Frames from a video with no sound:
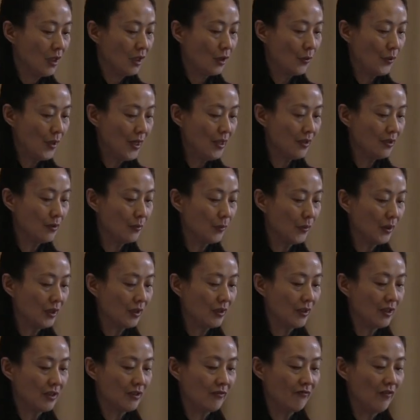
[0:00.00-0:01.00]
Crane's
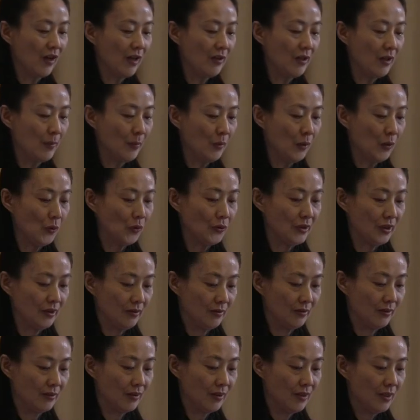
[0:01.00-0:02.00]
work is very
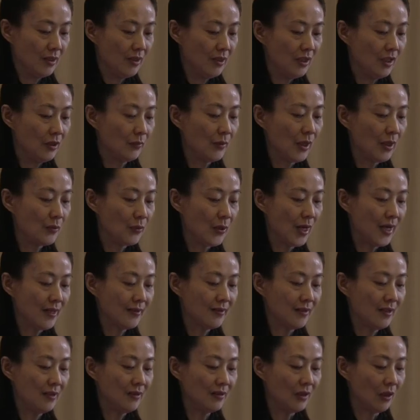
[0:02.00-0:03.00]
important in
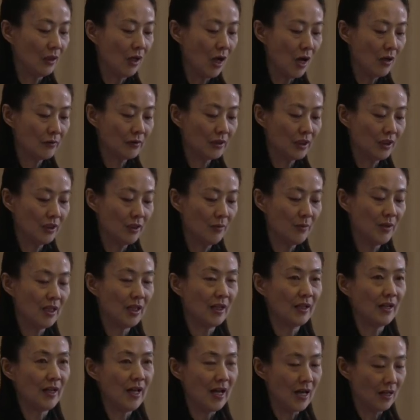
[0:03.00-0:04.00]
redressing the long-term
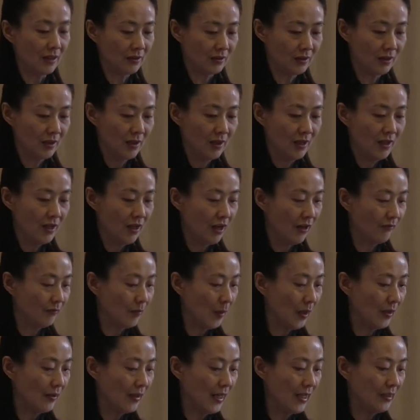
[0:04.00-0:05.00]
neglect of
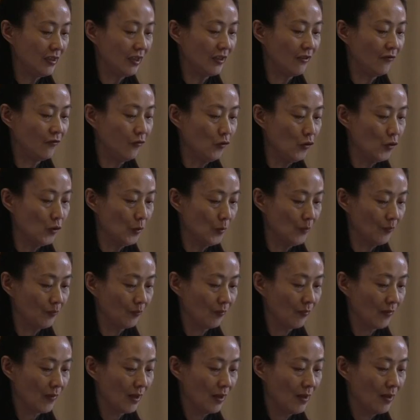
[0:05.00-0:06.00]
poetic form,
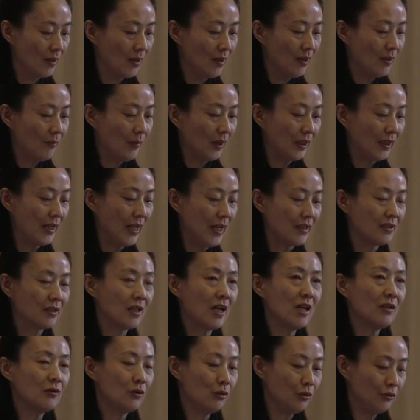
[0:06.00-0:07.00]
but he has
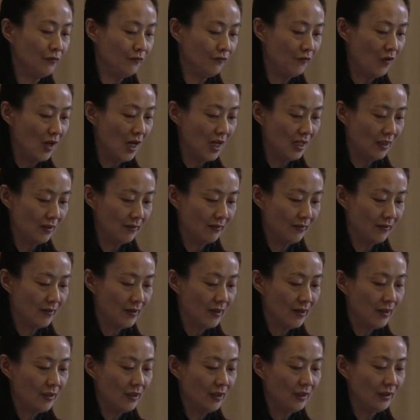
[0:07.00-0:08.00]
gone too far
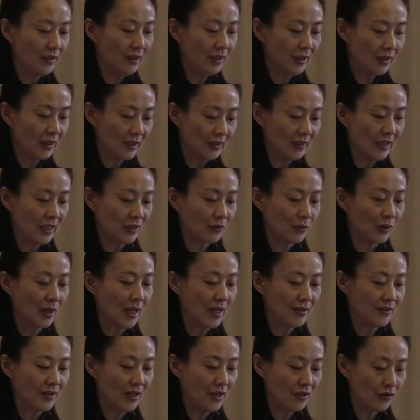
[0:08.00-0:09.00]
in
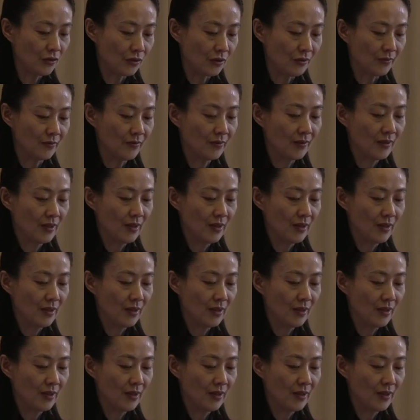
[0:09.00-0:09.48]
decontextualization,